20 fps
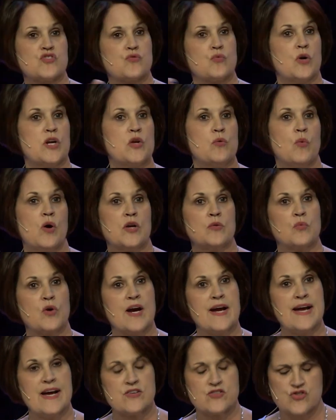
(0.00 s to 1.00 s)
21, where
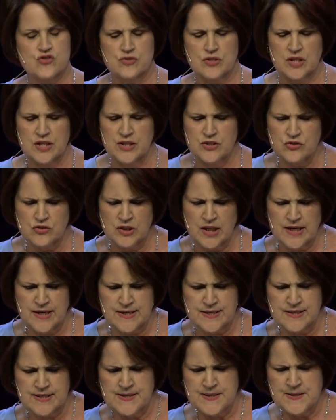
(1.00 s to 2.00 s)
I asked you to
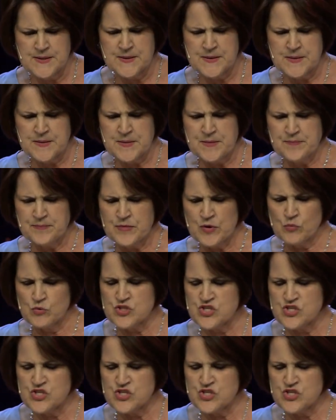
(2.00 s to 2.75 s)
underline where